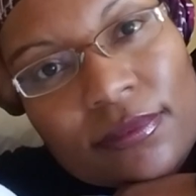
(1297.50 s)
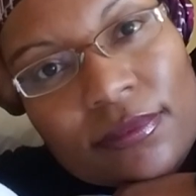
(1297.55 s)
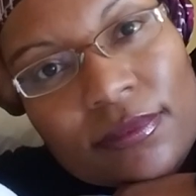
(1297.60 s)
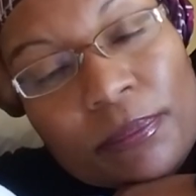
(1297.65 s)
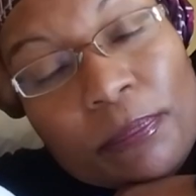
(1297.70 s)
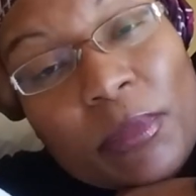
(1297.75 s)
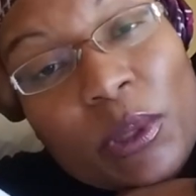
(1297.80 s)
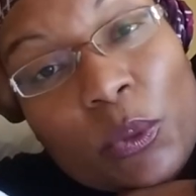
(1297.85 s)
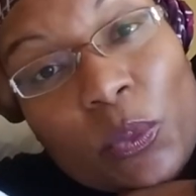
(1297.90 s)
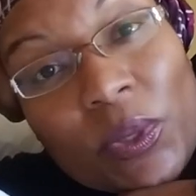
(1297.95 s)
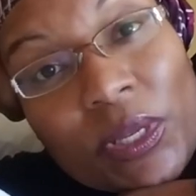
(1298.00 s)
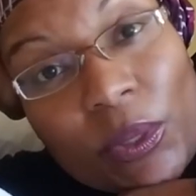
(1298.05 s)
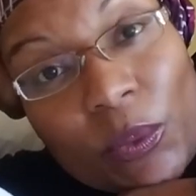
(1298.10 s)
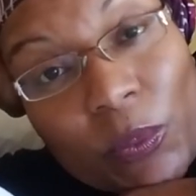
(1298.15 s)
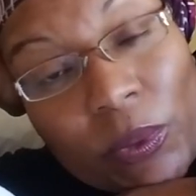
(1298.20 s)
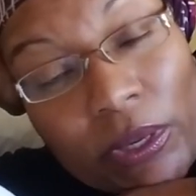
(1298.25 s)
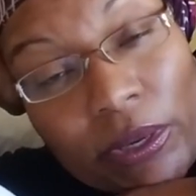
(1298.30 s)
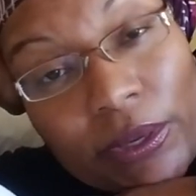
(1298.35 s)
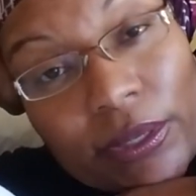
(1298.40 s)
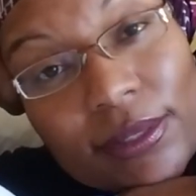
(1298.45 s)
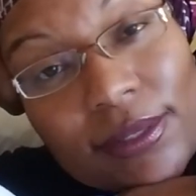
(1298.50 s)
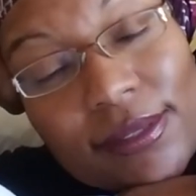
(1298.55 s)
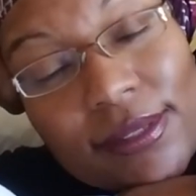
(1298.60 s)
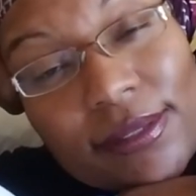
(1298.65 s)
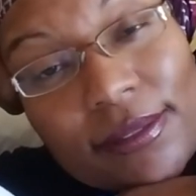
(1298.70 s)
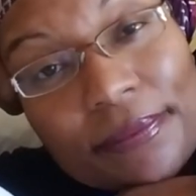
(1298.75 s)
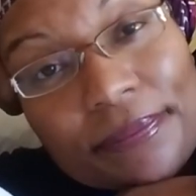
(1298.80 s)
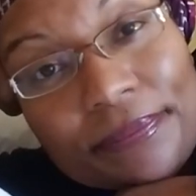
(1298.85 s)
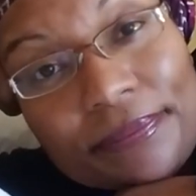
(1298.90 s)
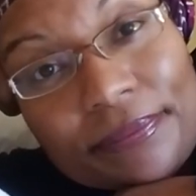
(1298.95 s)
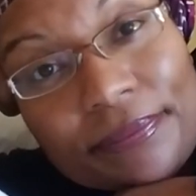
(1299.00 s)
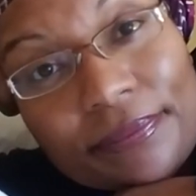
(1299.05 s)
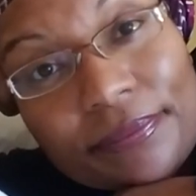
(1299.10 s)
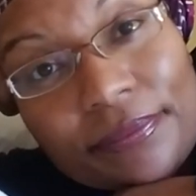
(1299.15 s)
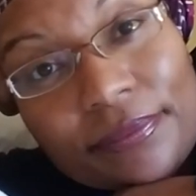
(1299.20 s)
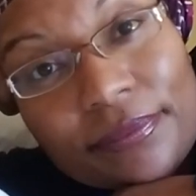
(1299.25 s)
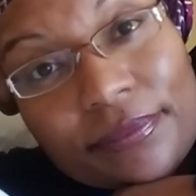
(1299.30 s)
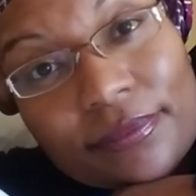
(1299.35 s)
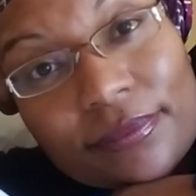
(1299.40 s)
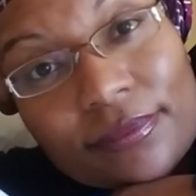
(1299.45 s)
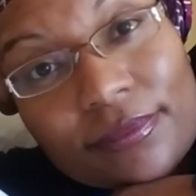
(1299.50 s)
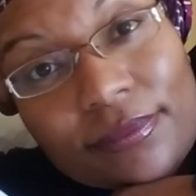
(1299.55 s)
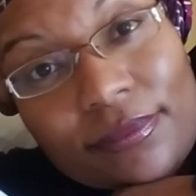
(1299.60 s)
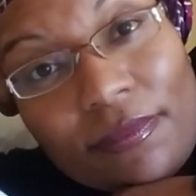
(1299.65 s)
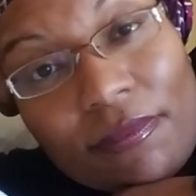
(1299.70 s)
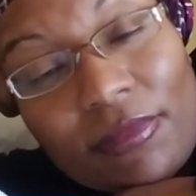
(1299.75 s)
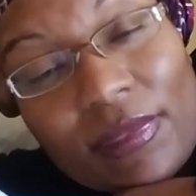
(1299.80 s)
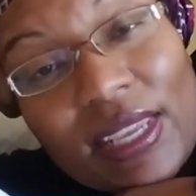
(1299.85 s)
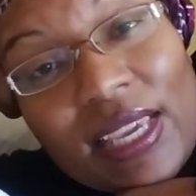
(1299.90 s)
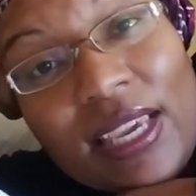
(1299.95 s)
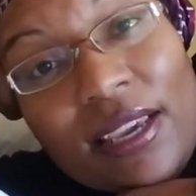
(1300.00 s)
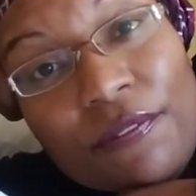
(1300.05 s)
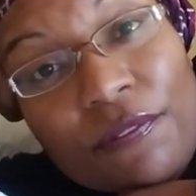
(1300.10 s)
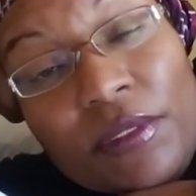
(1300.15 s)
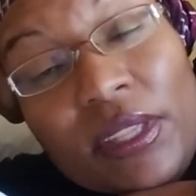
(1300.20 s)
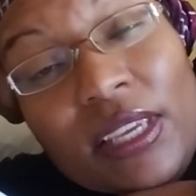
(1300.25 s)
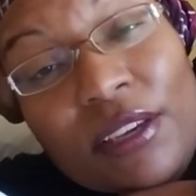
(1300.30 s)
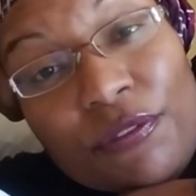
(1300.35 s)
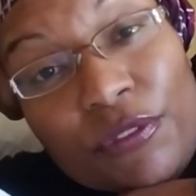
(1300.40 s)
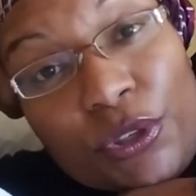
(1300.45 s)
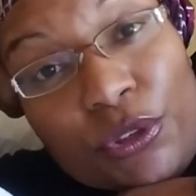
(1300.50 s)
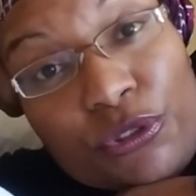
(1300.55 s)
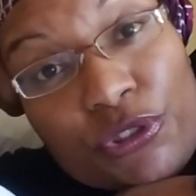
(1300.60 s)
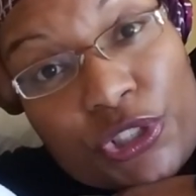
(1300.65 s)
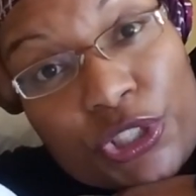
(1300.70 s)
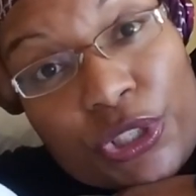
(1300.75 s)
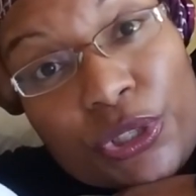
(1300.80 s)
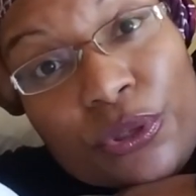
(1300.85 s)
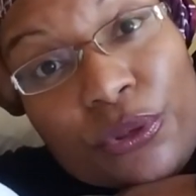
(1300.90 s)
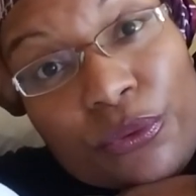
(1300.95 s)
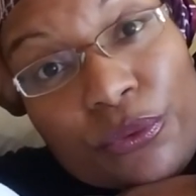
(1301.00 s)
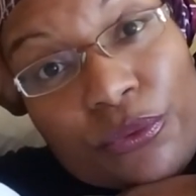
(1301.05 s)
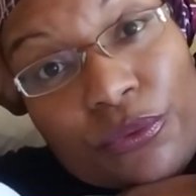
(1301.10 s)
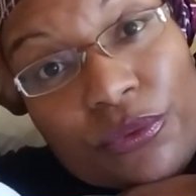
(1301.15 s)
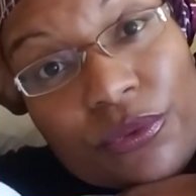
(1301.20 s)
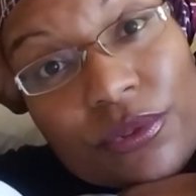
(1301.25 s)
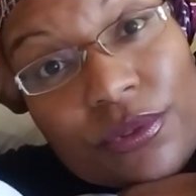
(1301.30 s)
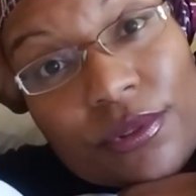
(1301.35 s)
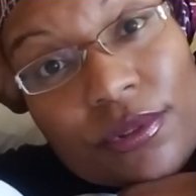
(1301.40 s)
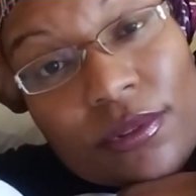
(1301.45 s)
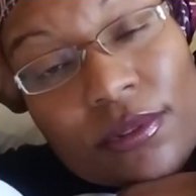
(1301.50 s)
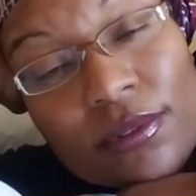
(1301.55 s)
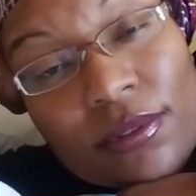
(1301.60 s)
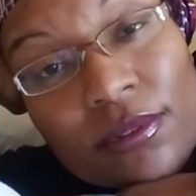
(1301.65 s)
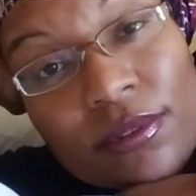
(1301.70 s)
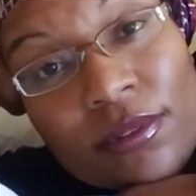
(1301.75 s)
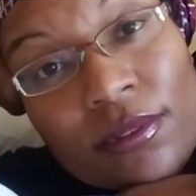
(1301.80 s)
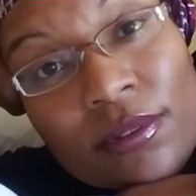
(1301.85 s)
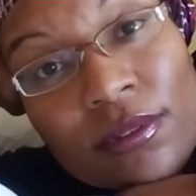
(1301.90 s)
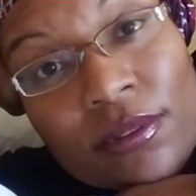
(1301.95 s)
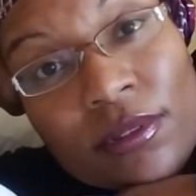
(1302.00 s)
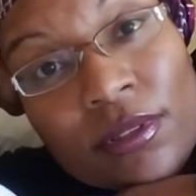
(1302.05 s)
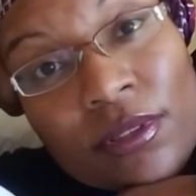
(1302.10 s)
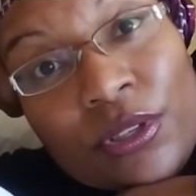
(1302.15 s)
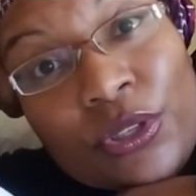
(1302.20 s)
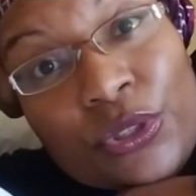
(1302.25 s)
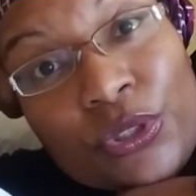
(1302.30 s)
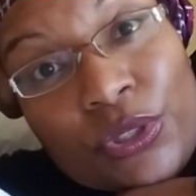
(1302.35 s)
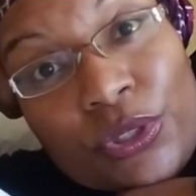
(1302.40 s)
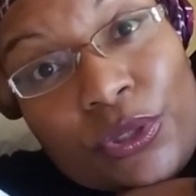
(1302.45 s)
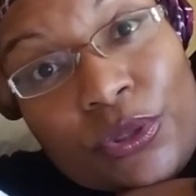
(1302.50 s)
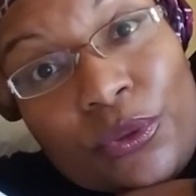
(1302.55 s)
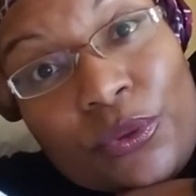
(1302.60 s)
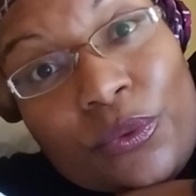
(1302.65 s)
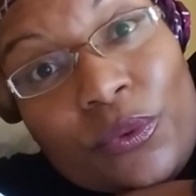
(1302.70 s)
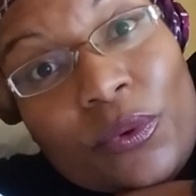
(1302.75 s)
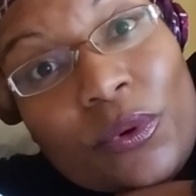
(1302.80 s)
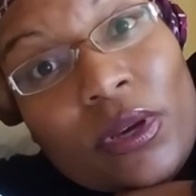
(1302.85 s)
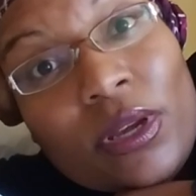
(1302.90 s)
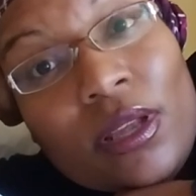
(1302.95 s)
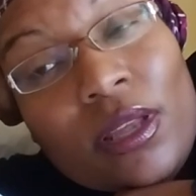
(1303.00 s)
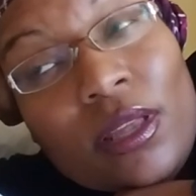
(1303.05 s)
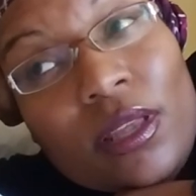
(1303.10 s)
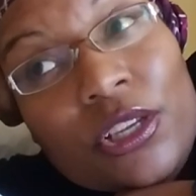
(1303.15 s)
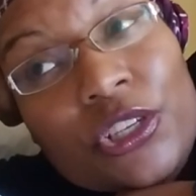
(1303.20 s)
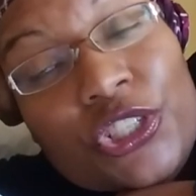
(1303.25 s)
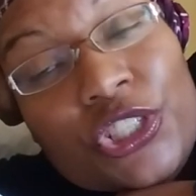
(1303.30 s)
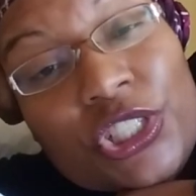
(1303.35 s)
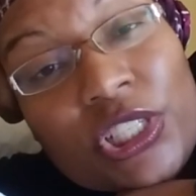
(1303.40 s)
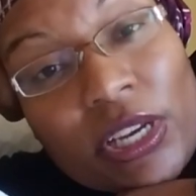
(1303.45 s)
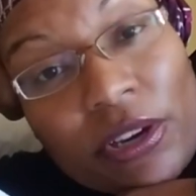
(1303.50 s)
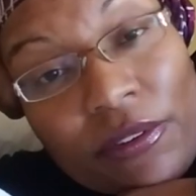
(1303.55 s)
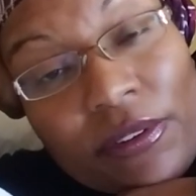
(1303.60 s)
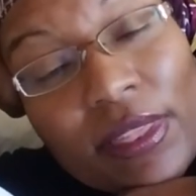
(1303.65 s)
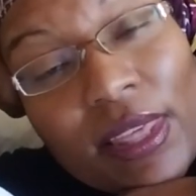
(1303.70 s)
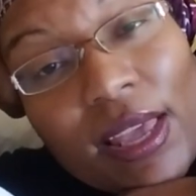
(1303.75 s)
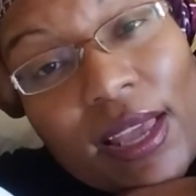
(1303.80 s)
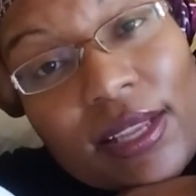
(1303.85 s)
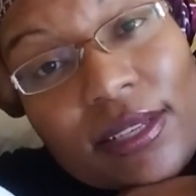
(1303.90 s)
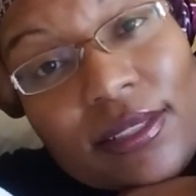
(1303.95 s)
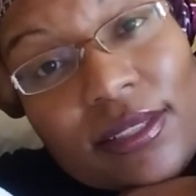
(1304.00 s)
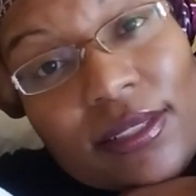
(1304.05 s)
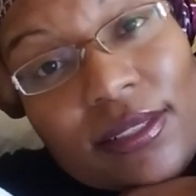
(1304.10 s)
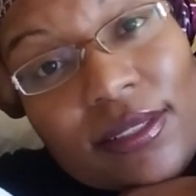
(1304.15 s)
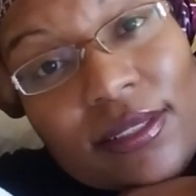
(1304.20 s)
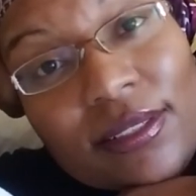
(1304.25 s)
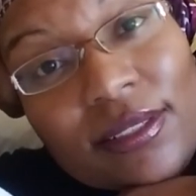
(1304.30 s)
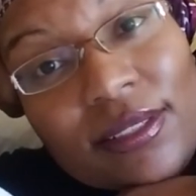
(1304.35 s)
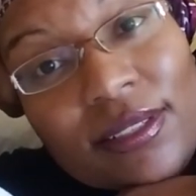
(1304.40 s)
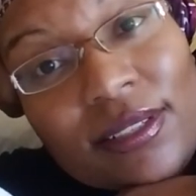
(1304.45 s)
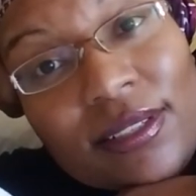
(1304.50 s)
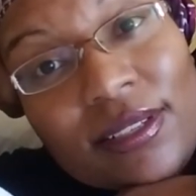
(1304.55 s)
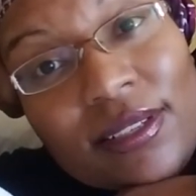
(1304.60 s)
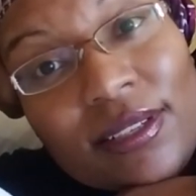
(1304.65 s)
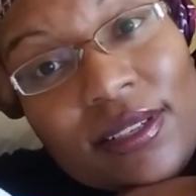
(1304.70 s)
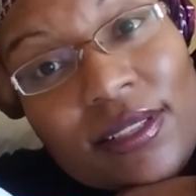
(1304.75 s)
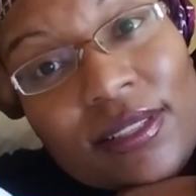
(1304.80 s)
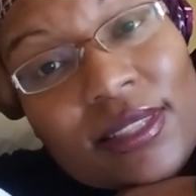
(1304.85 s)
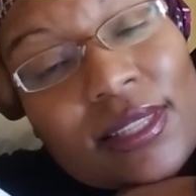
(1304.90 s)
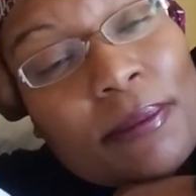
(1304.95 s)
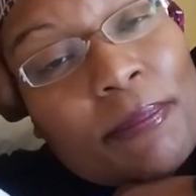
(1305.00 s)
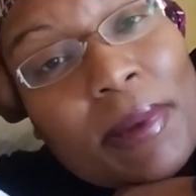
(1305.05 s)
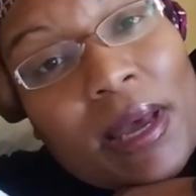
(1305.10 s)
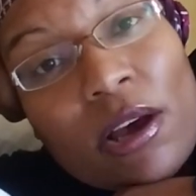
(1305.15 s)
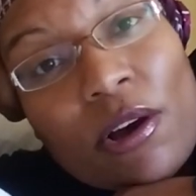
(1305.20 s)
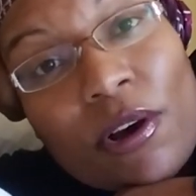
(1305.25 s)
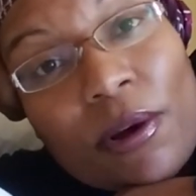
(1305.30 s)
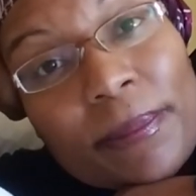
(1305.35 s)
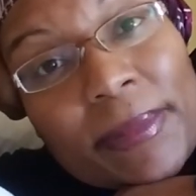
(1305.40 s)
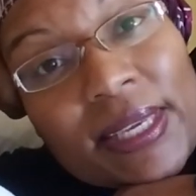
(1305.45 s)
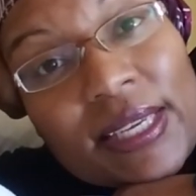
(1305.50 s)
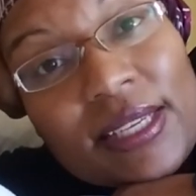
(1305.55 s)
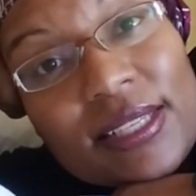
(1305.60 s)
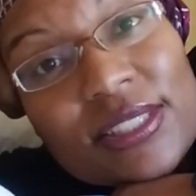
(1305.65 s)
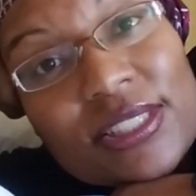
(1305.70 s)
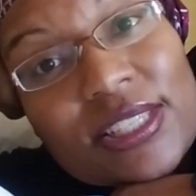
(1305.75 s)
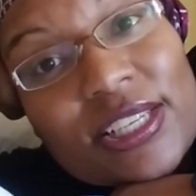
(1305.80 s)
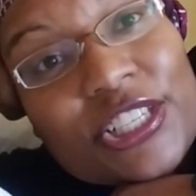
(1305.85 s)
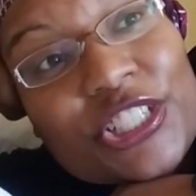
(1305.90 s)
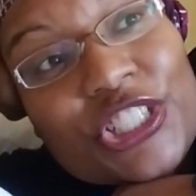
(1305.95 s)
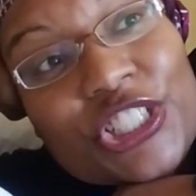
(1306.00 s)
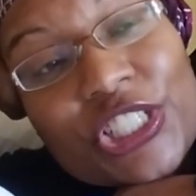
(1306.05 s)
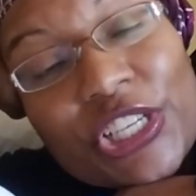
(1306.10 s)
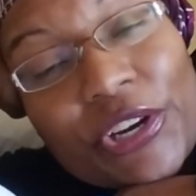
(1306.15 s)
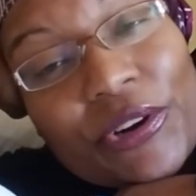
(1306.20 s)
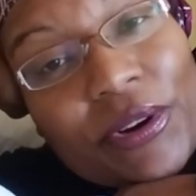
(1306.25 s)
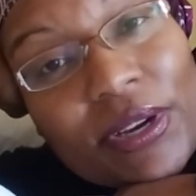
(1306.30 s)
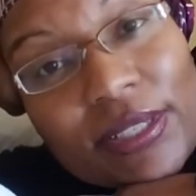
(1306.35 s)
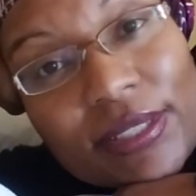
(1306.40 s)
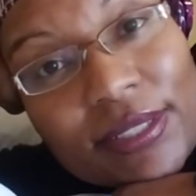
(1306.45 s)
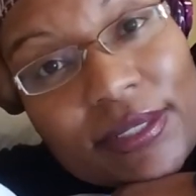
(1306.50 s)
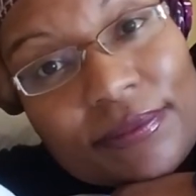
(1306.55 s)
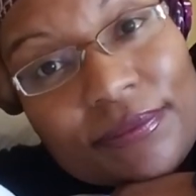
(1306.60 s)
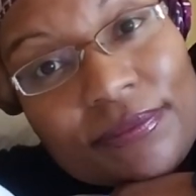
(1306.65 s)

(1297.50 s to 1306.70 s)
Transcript: But when it works, and if you choose to share that, then by all means, share it.